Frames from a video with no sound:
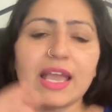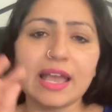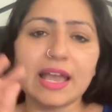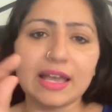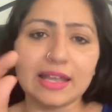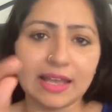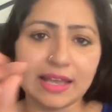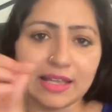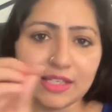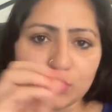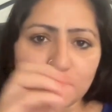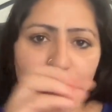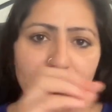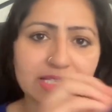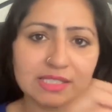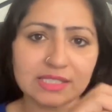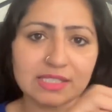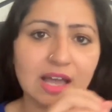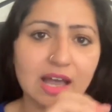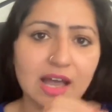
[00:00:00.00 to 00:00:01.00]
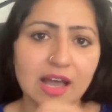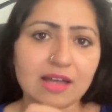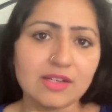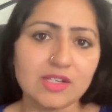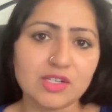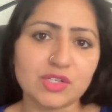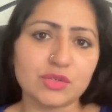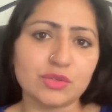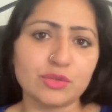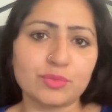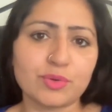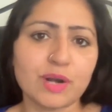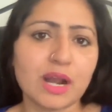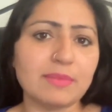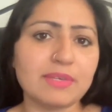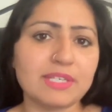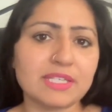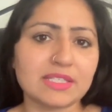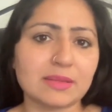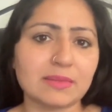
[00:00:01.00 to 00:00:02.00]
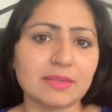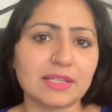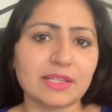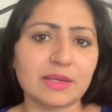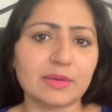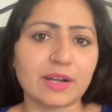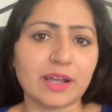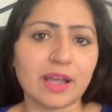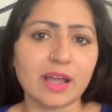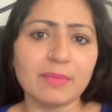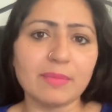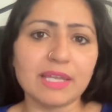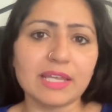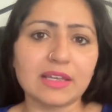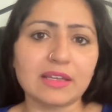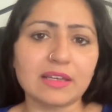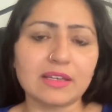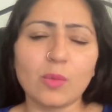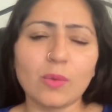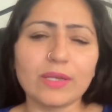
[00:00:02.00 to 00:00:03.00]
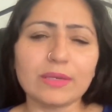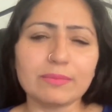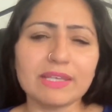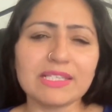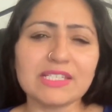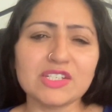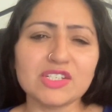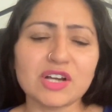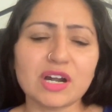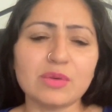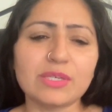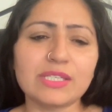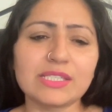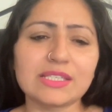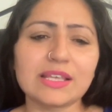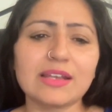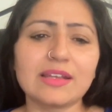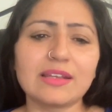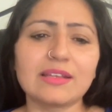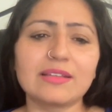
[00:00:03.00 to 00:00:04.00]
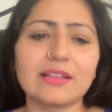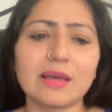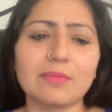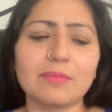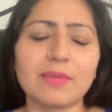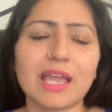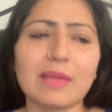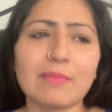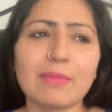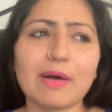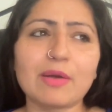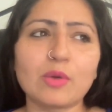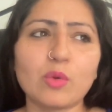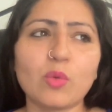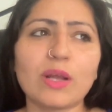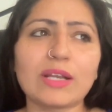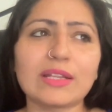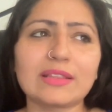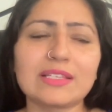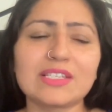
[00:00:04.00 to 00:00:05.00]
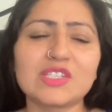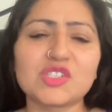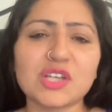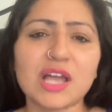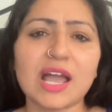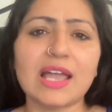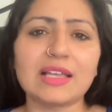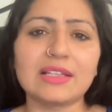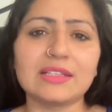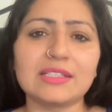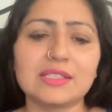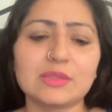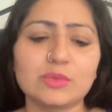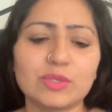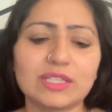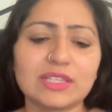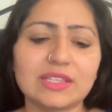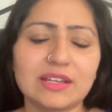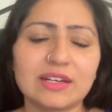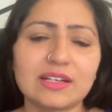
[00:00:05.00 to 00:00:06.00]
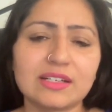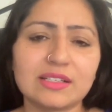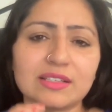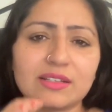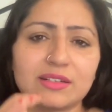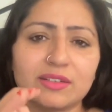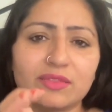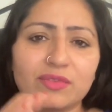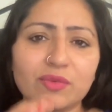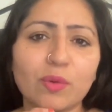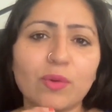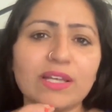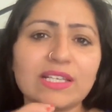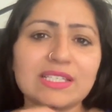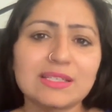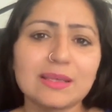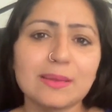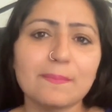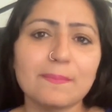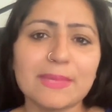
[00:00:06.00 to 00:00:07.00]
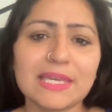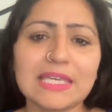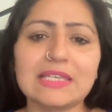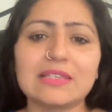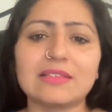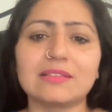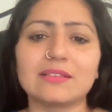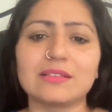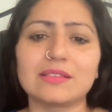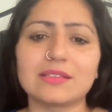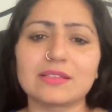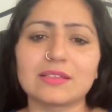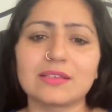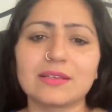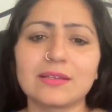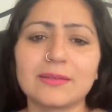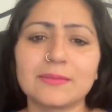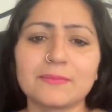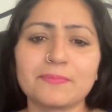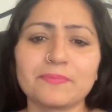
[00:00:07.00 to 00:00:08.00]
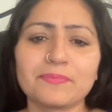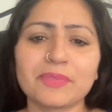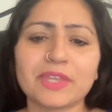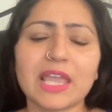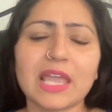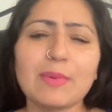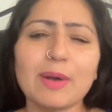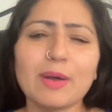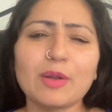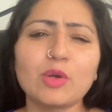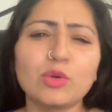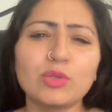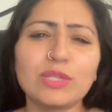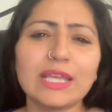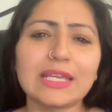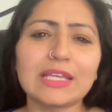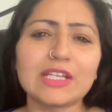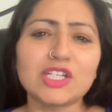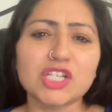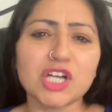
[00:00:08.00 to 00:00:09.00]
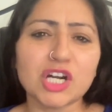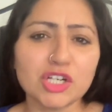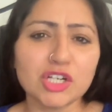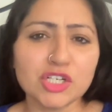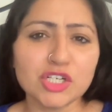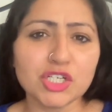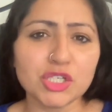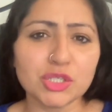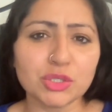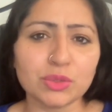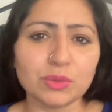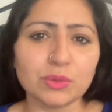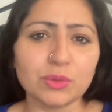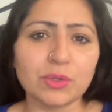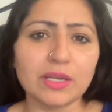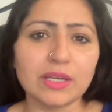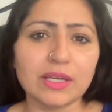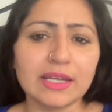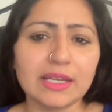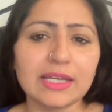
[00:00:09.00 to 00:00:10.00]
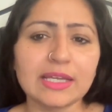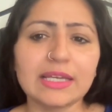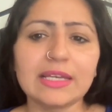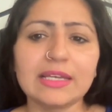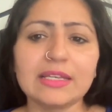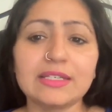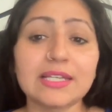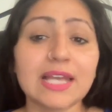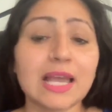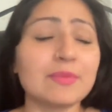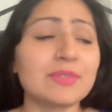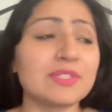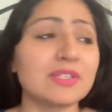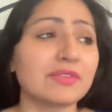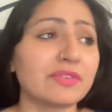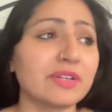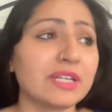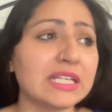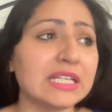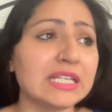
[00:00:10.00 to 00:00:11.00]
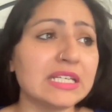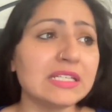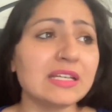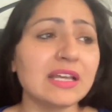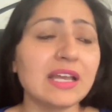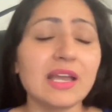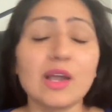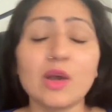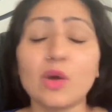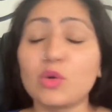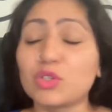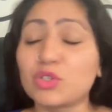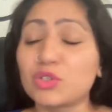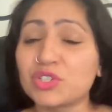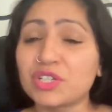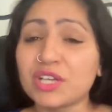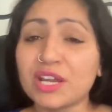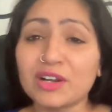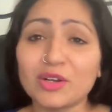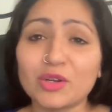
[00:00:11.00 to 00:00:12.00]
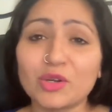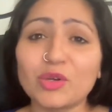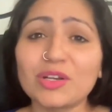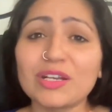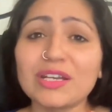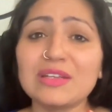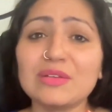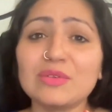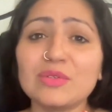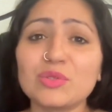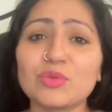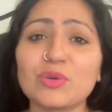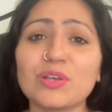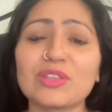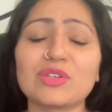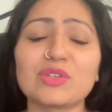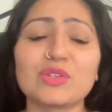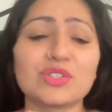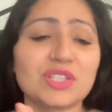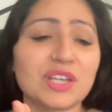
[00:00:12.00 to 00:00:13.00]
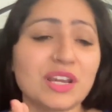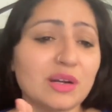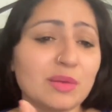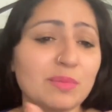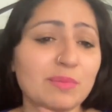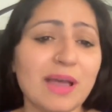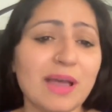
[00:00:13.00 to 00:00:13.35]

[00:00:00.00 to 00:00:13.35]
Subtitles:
as was the aunt who promised them that they were coming. What message are we sending them about what this child's, what their voice means? About who they can turn to in times of need, to share good news with, to share